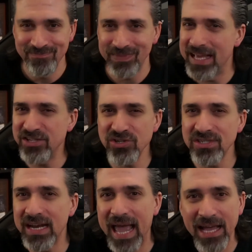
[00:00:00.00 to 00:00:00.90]
It's just
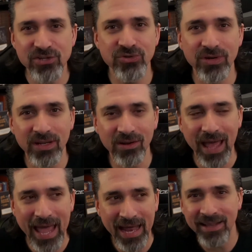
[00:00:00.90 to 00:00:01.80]
an extra little
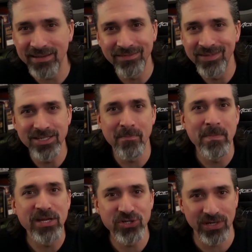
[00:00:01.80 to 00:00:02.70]
added
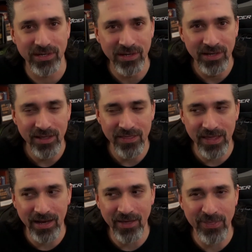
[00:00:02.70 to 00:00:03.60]
dimension
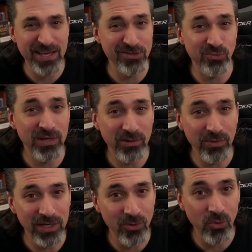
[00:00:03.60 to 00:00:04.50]
that I think is really,
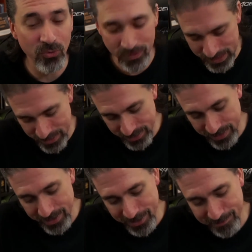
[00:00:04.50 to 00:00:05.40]
really cool.
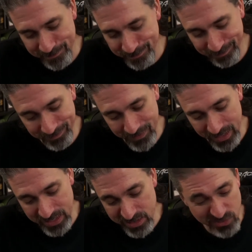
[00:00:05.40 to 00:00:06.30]

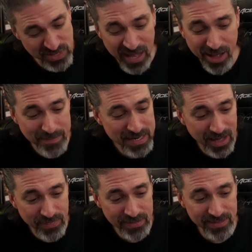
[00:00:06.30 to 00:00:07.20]
So yeah, I mean, I
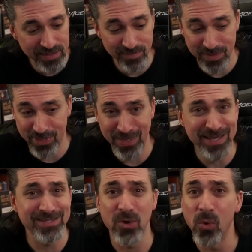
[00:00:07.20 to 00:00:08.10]
think the thing
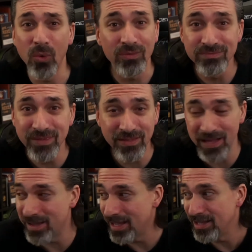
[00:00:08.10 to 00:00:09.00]
is cool.
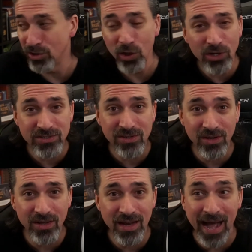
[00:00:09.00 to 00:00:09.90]
It looks
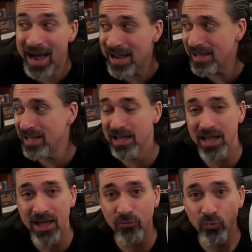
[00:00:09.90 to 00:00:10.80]
good. I
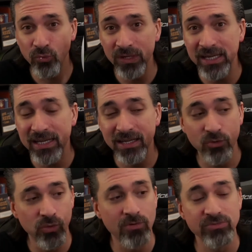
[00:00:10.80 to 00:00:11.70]
have really
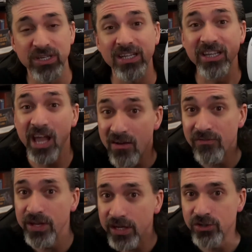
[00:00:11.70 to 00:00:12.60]
grown to love
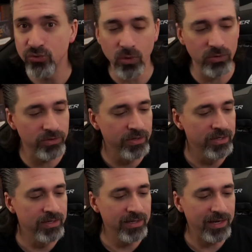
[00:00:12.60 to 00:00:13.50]
the controller.
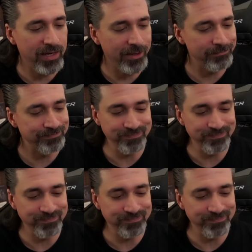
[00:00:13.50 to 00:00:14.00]
I'm